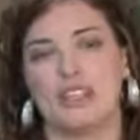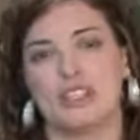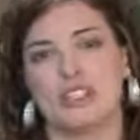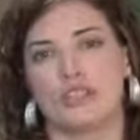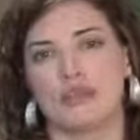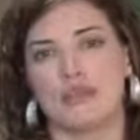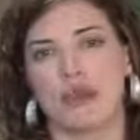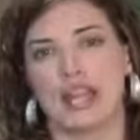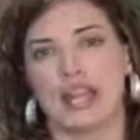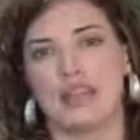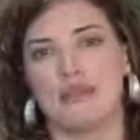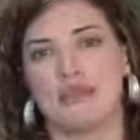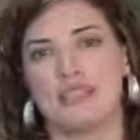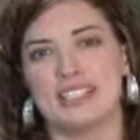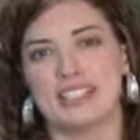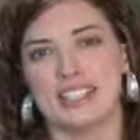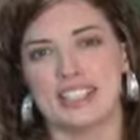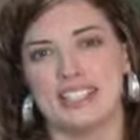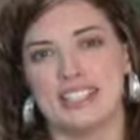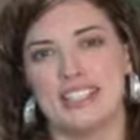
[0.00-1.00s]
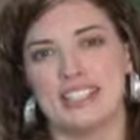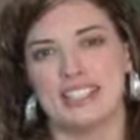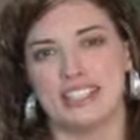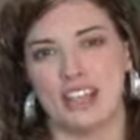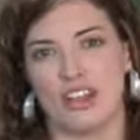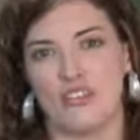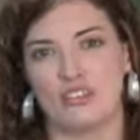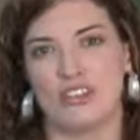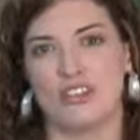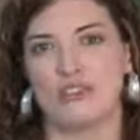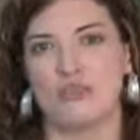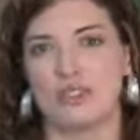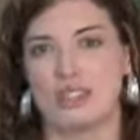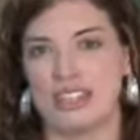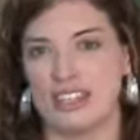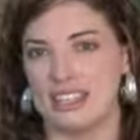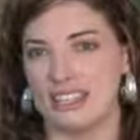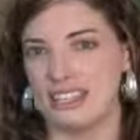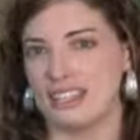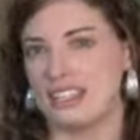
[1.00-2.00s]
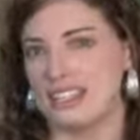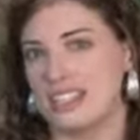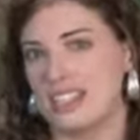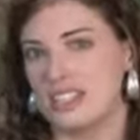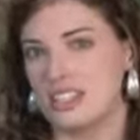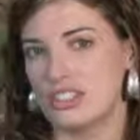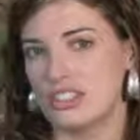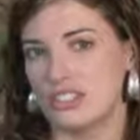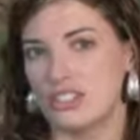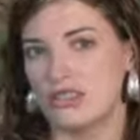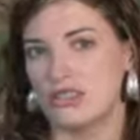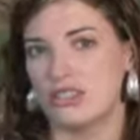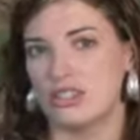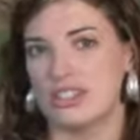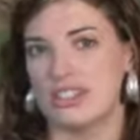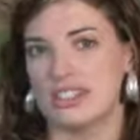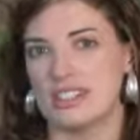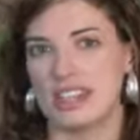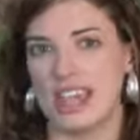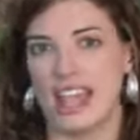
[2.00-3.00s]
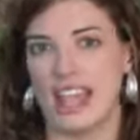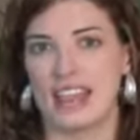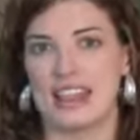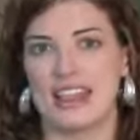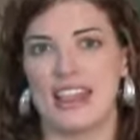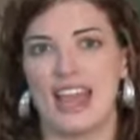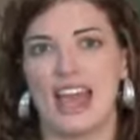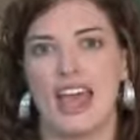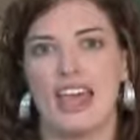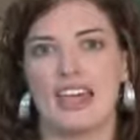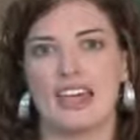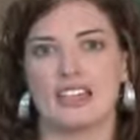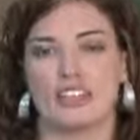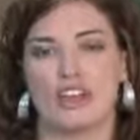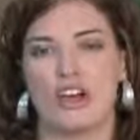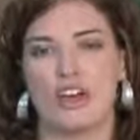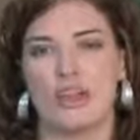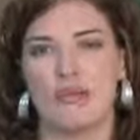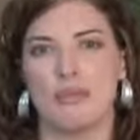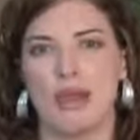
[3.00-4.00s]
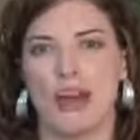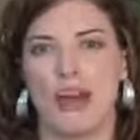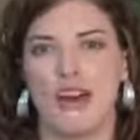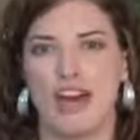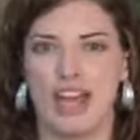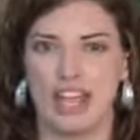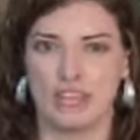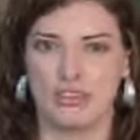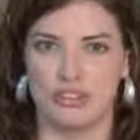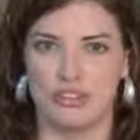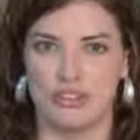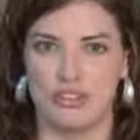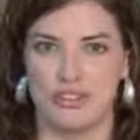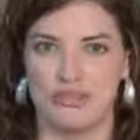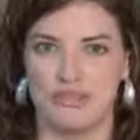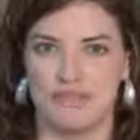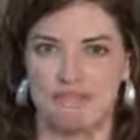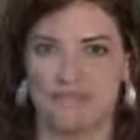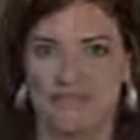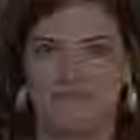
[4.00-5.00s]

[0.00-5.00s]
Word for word: So, my name is Keeley Selvage with Keeley Skin Solutions, and that is all about Hydroderm.